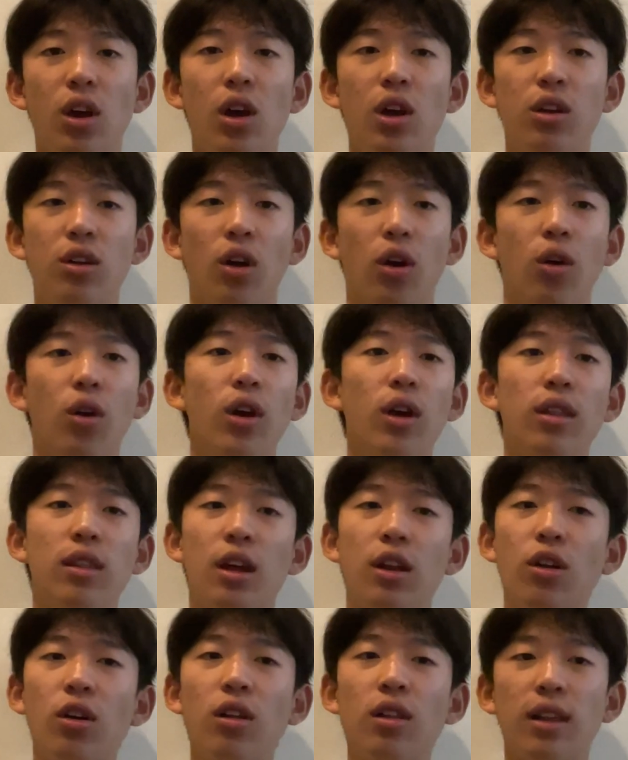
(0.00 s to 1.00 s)
No, they're
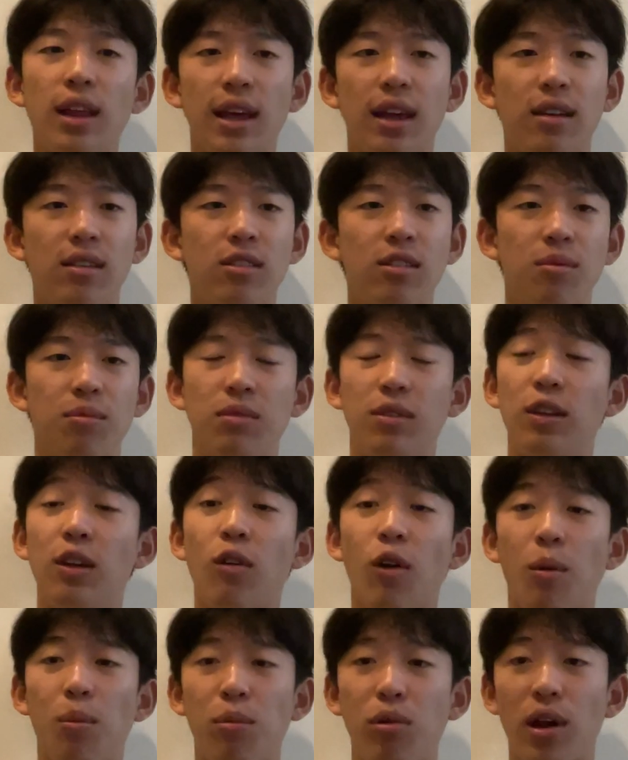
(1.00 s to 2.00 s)
not like some
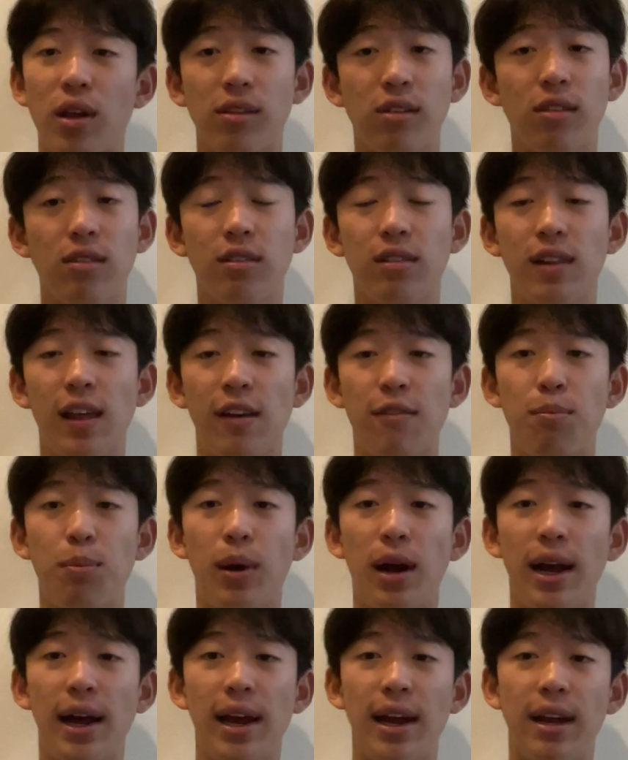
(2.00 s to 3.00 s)
secret presents left
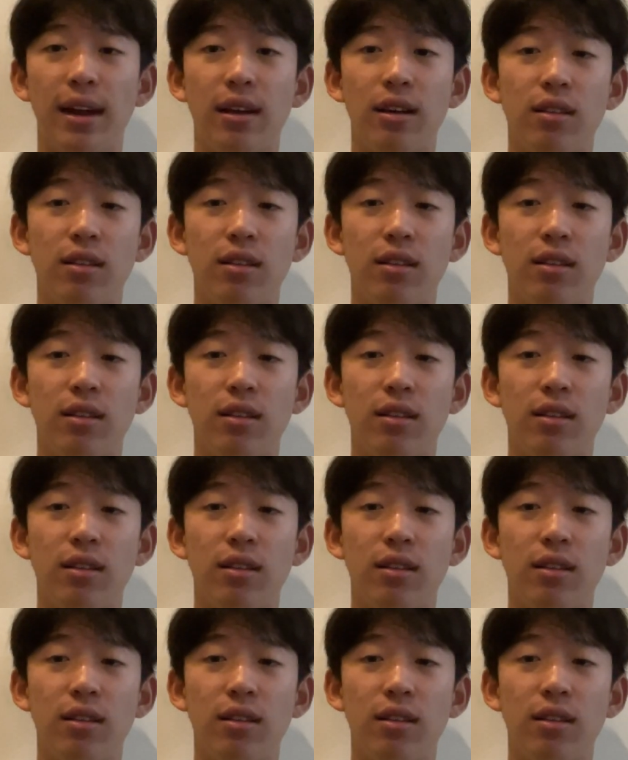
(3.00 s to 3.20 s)
by